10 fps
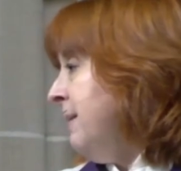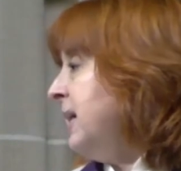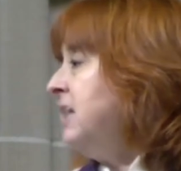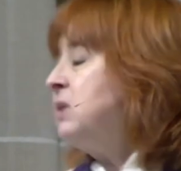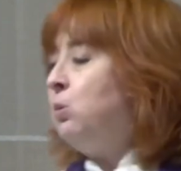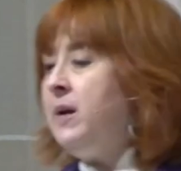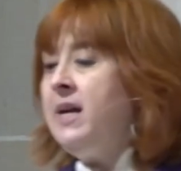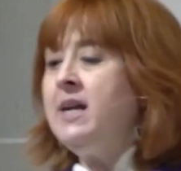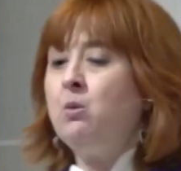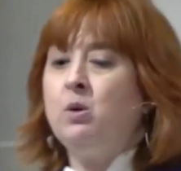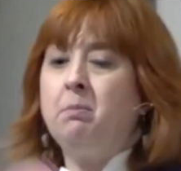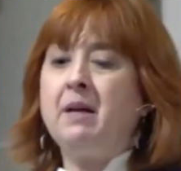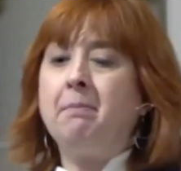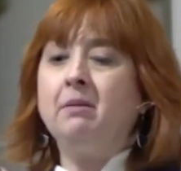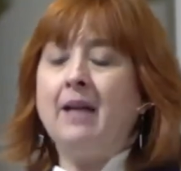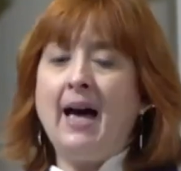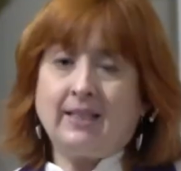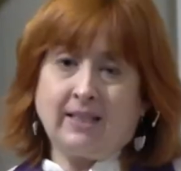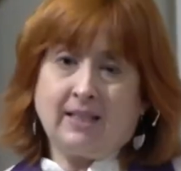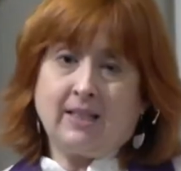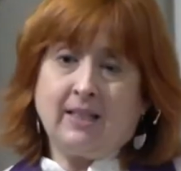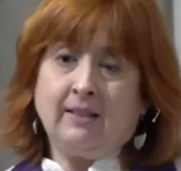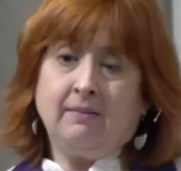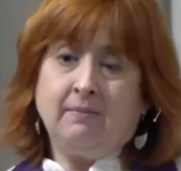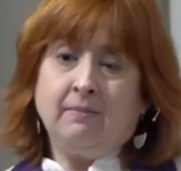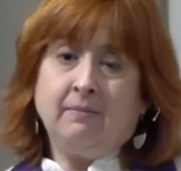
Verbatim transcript: because we will be blessed